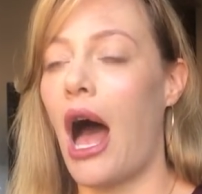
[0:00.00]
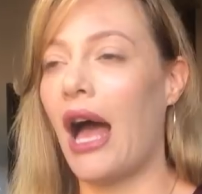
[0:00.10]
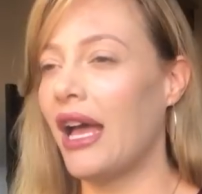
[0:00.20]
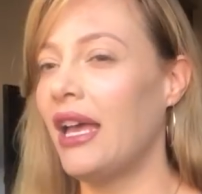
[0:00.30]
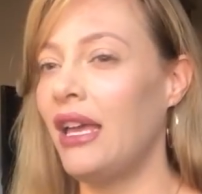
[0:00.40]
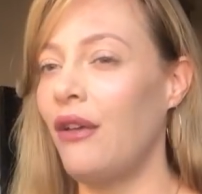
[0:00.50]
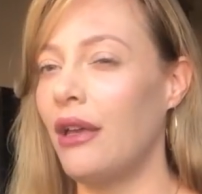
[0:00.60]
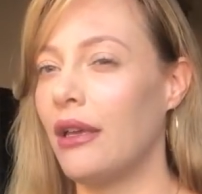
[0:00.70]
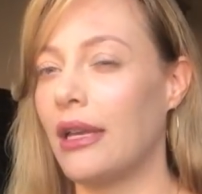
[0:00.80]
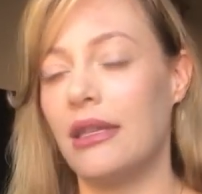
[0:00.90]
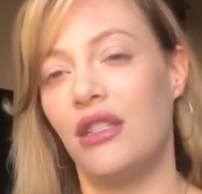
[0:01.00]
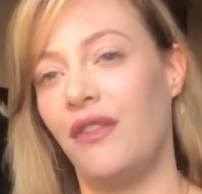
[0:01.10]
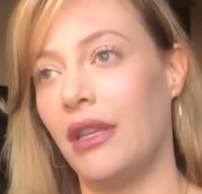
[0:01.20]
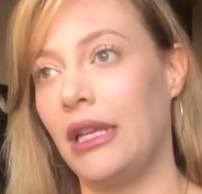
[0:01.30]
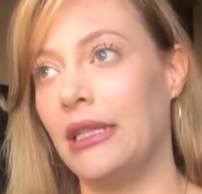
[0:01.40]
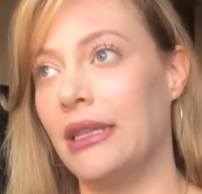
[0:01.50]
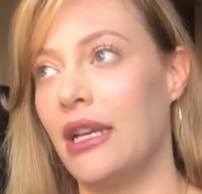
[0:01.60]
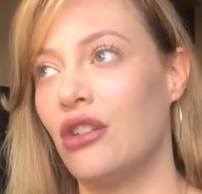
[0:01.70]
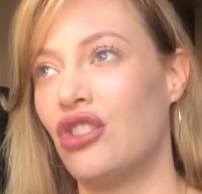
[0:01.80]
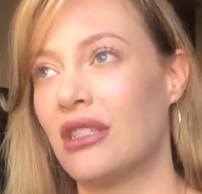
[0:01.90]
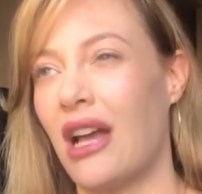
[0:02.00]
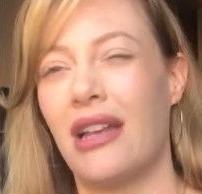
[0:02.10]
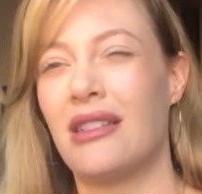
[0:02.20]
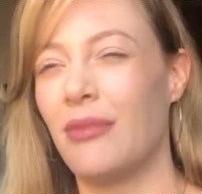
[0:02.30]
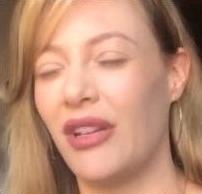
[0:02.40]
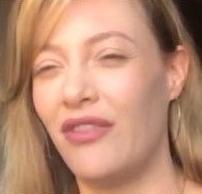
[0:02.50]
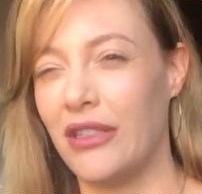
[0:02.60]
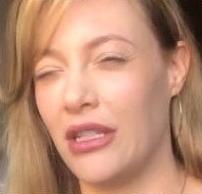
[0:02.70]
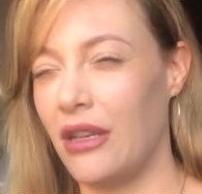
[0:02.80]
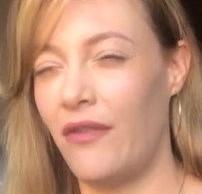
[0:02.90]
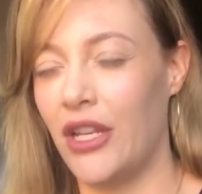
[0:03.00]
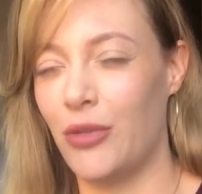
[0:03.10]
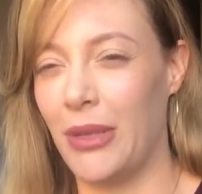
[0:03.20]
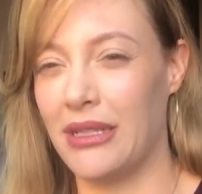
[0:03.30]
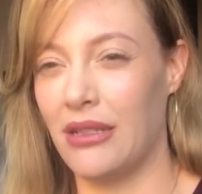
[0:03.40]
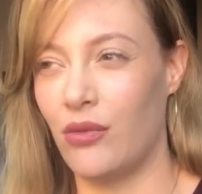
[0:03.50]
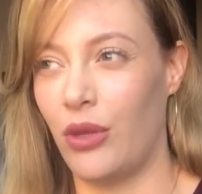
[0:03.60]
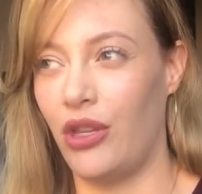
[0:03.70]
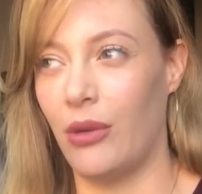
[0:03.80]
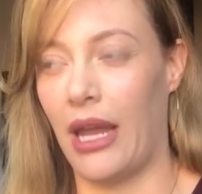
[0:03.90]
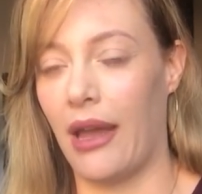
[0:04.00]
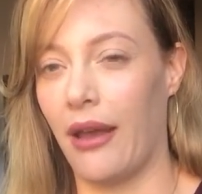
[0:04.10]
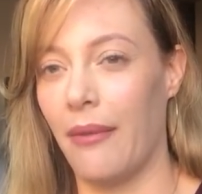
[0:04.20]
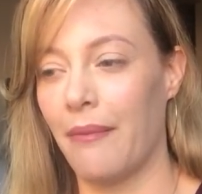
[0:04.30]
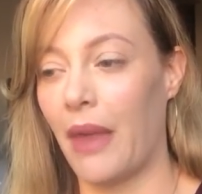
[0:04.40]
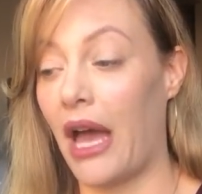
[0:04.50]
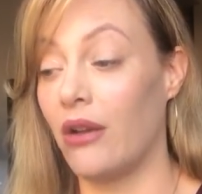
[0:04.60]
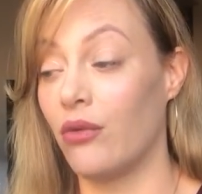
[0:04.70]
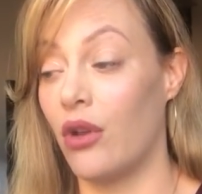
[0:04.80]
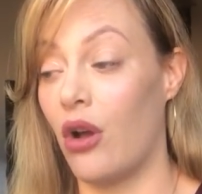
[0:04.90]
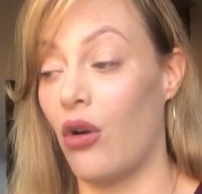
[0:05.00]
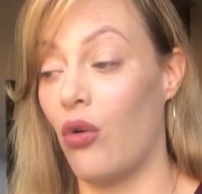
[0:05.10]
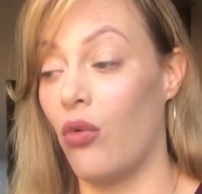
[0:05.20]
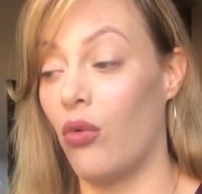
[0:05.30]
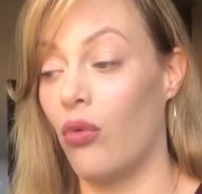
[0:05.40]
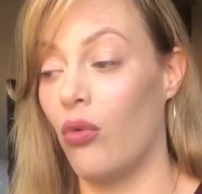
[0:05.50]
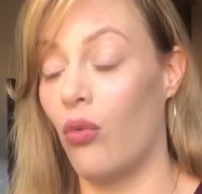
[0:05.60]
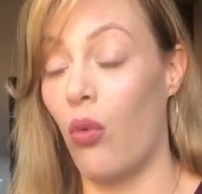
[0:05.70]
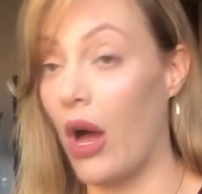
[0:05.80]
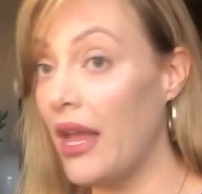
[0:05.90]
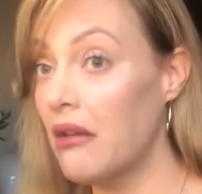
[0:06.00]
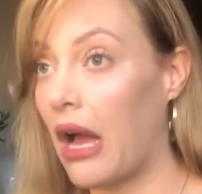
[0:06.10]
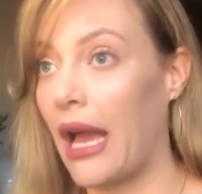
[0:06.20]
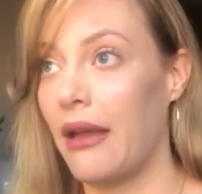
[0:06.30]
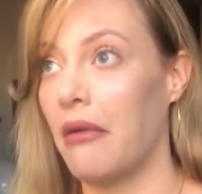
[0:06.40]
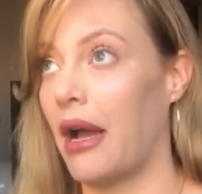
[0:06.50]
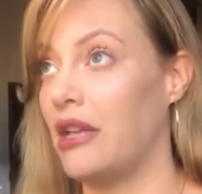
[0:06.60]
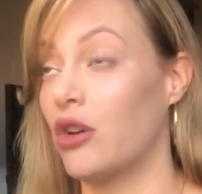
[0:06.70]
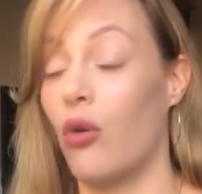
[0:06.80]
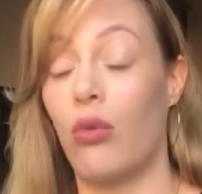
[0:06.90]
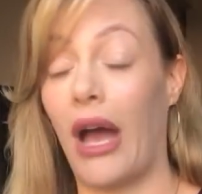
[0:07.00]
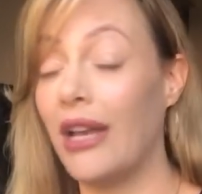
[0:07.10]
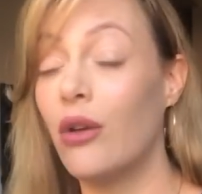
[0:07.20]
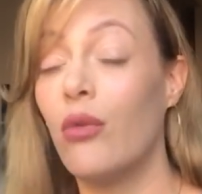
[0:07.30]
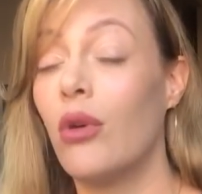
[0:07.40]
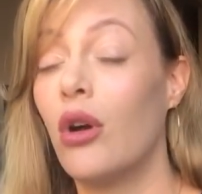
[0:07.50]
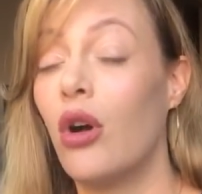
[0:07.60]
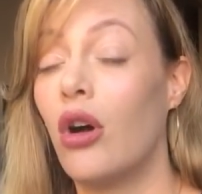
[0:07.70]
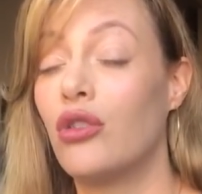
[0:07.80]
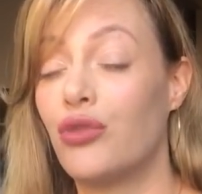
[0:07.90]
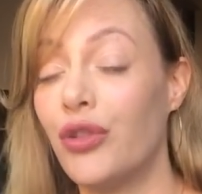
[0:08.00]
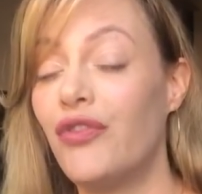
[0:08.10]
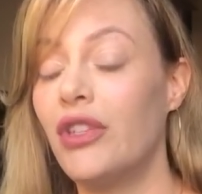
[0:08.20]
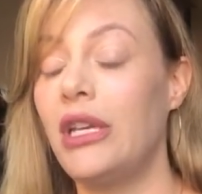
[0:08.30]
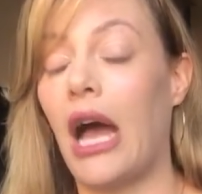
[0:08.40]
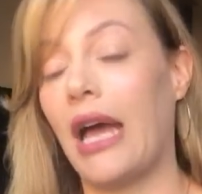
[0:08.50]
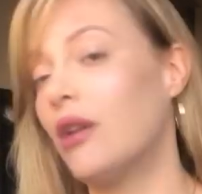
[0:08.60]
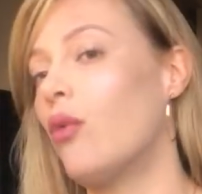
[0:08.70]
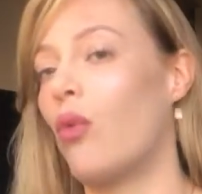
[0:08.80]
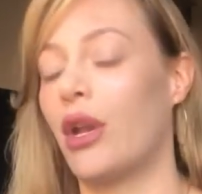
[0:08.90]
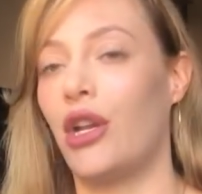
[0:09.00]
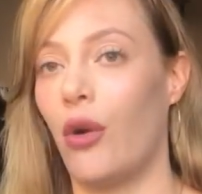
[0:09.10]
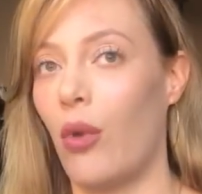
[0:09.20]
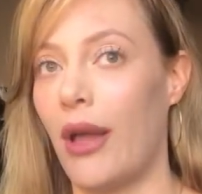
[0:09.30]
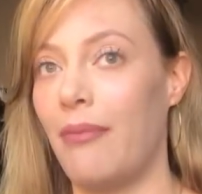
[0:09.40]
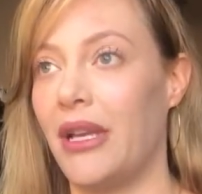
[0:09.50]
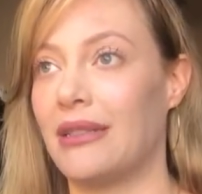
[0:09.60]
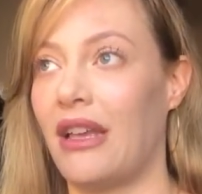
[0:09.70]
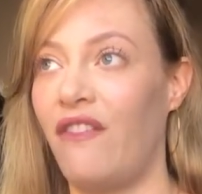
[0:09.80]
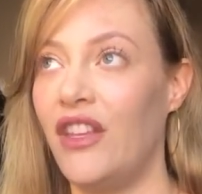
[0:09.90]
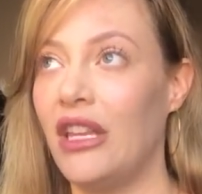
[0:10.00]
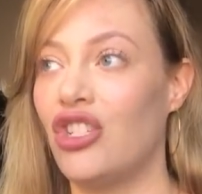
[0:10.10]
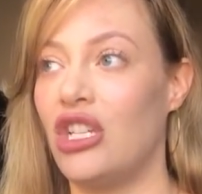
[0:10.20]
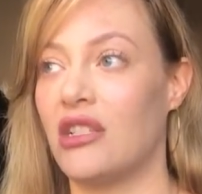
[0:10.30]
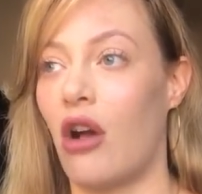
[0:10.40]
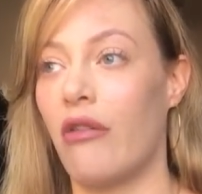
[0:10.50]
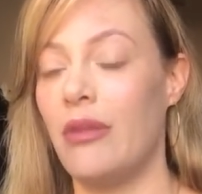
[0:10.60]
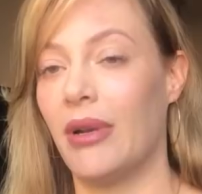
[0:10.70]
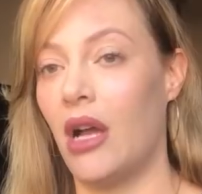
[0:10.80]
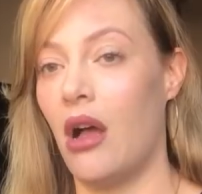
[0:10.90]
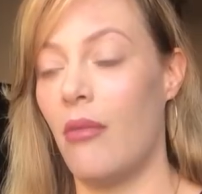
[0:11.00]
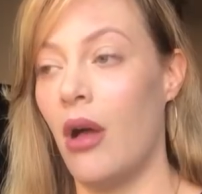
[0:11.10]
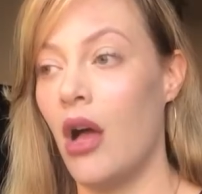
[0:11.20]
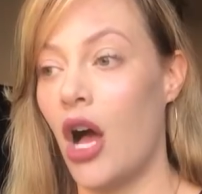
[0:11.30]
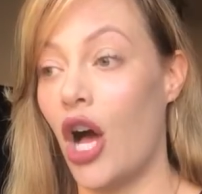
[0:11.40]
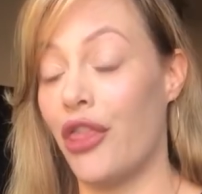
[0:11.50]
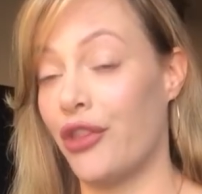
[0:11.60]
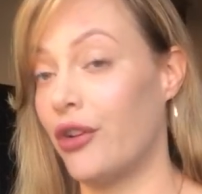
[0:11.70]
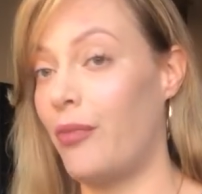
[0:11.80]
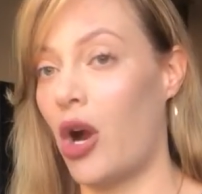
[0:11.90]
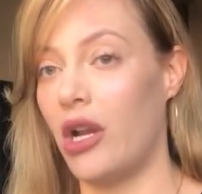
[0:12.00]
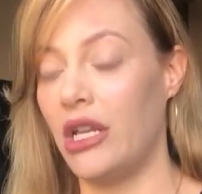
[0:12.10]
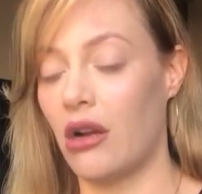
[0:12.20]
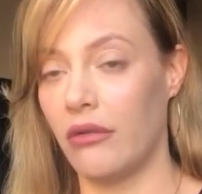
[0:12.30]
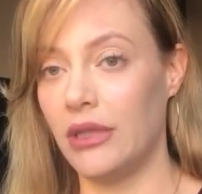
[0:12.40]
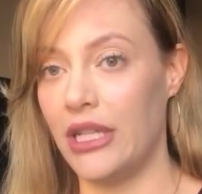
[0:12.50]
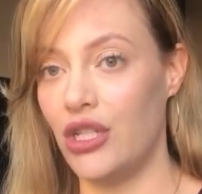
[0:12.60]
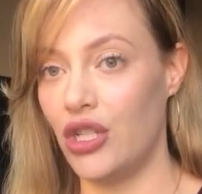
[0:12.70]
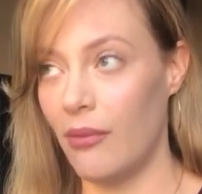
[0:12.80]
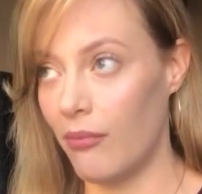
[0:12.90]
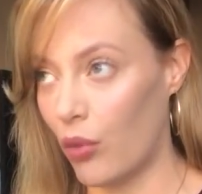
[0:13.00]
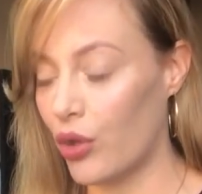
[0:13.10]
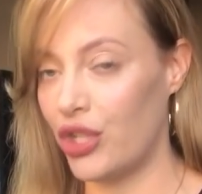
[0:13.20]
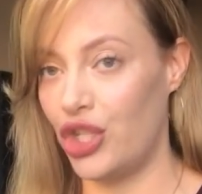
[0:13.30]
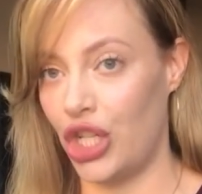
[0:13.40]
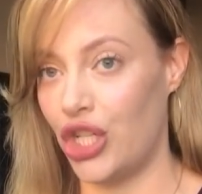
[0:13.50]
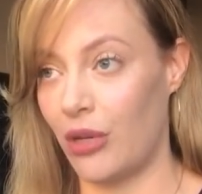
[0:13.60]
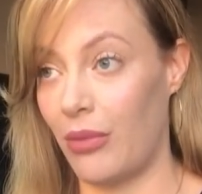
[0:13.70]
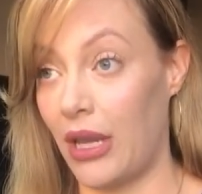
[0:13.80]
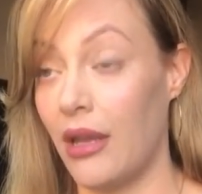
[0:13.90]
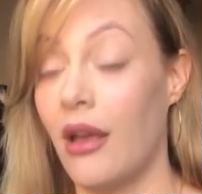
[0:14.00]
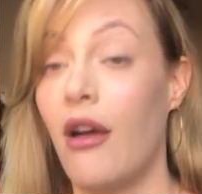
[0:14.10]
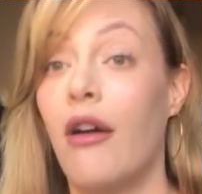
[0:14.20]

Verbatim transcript: I get this feeling that there's just kind of some unfinished business with you and Hannah. I don't know what. I I don't I don't truthfully, I don't want to know what because I feel like she has already become a third party in our relationship more than she should be